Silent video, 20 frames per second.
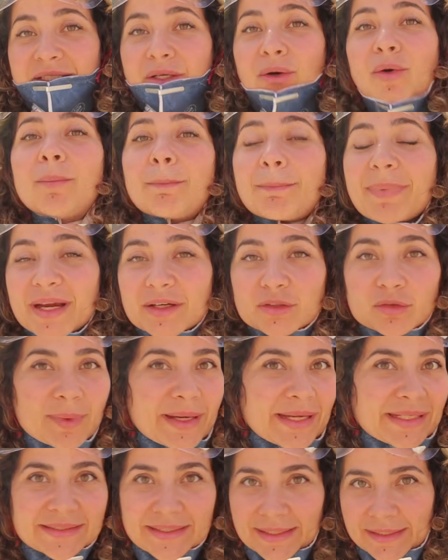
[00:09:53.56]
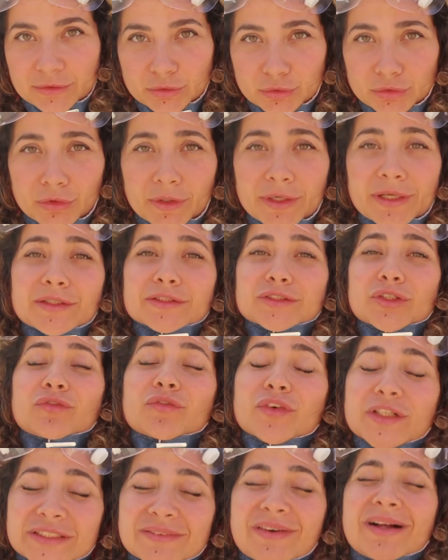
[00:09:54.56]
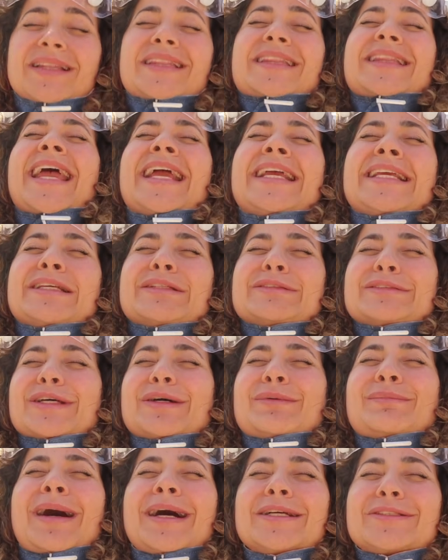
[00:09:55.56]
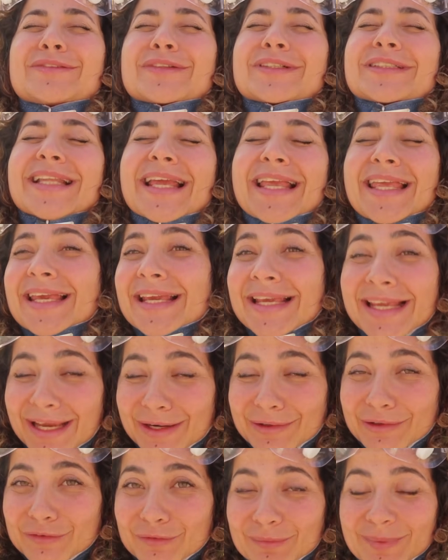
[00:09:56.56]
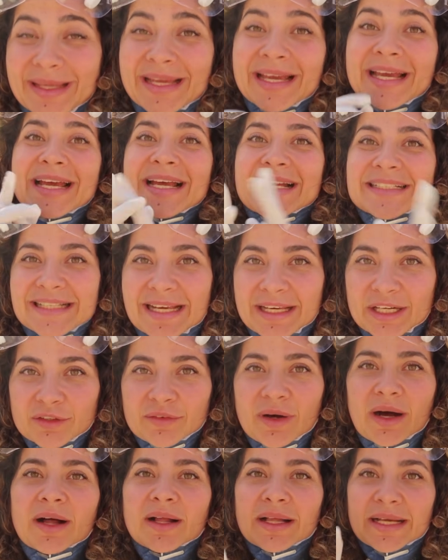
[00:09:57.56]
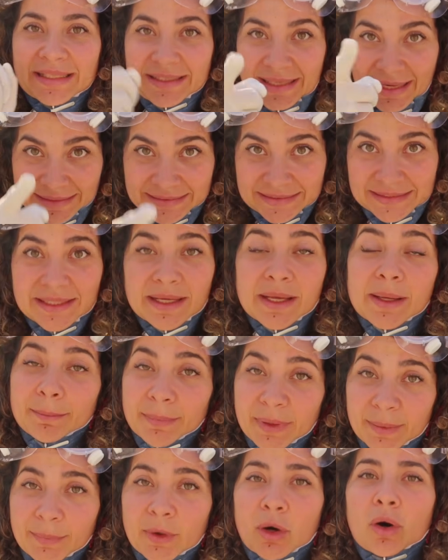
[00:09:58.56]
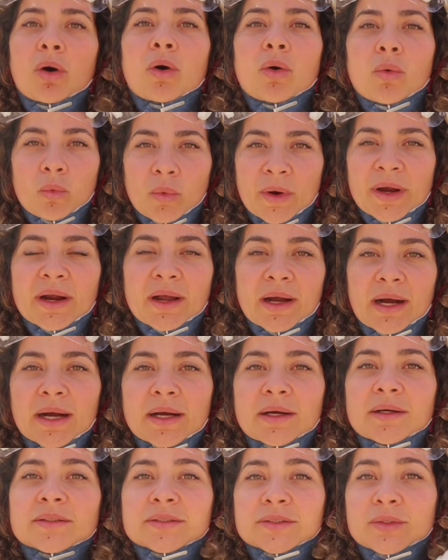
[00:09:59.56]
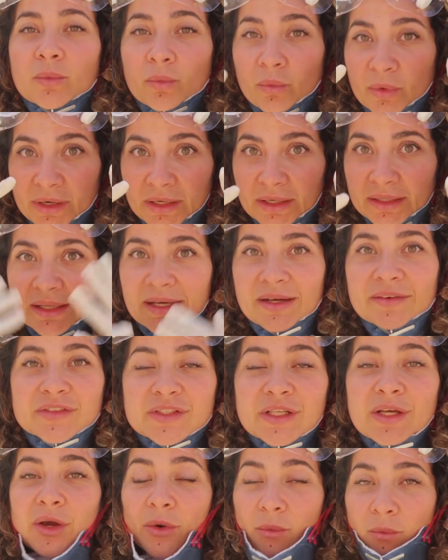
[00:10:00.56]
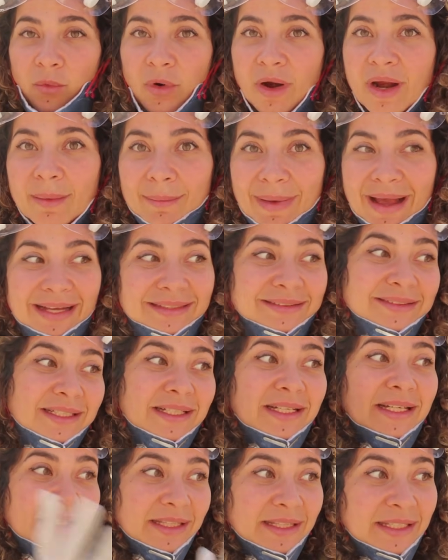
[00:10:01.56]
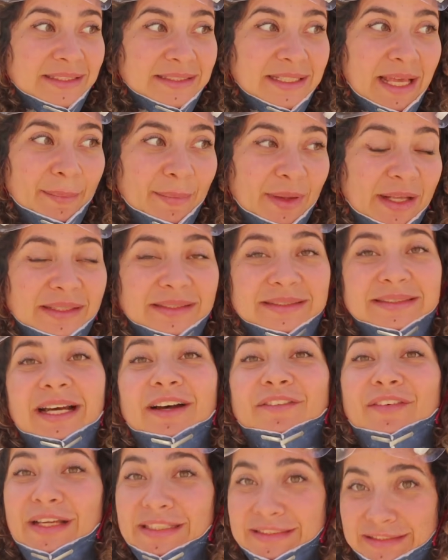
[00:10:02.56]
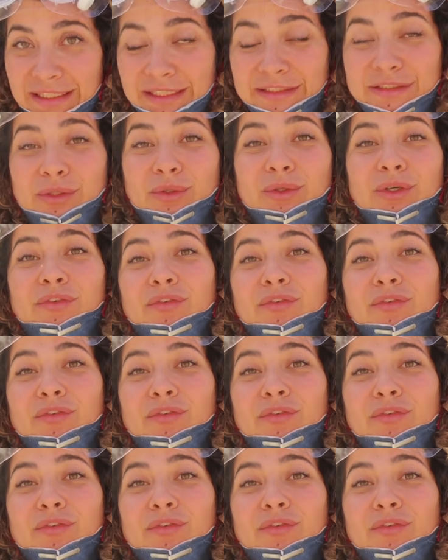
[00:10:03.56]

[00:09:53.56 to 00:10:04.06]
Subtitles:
compared to my entire tutorial. So first of all, thank you so much for taking care of me. Second of all, yes, People, wear goggles, wear gloves, wear a mask. This chemical stuff is not so good